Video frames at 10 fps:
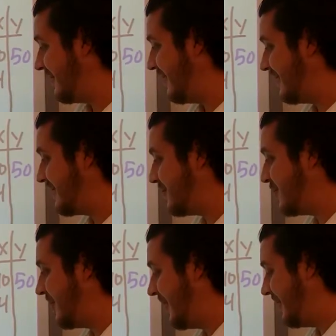is
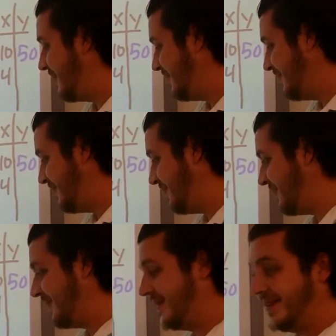20. And
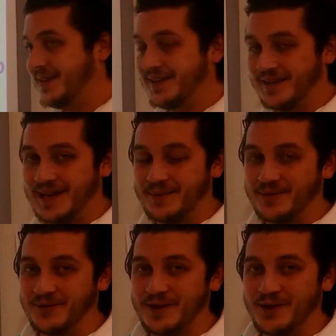the
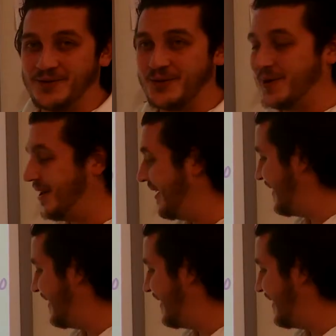absolute value of 20